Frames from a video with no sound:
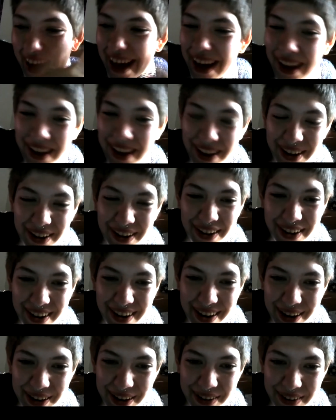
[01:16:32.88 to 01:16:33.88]
right you are.
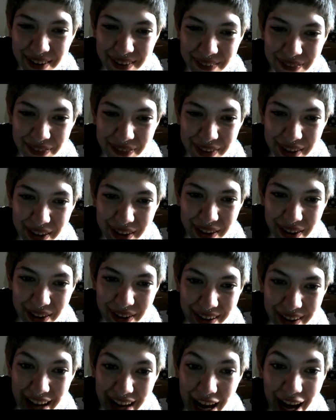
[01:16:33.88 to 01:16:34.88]

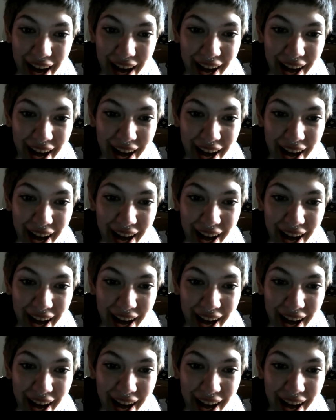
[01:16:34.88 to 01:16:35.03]
Huh?